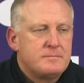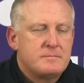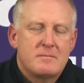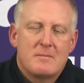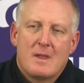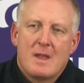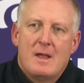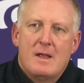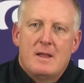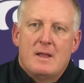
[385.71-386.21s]

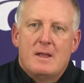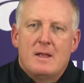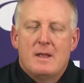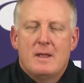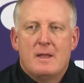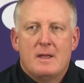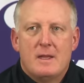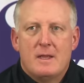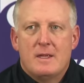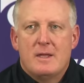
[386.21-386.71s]
to where they
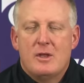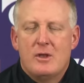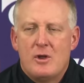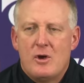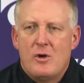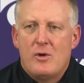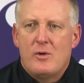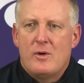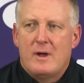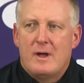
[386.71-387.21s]
were you
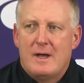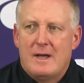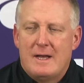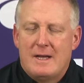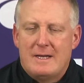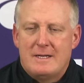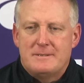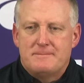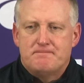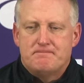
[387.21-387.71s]
know,
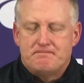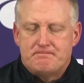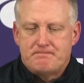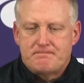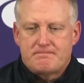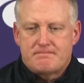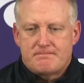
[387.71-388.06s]
Um,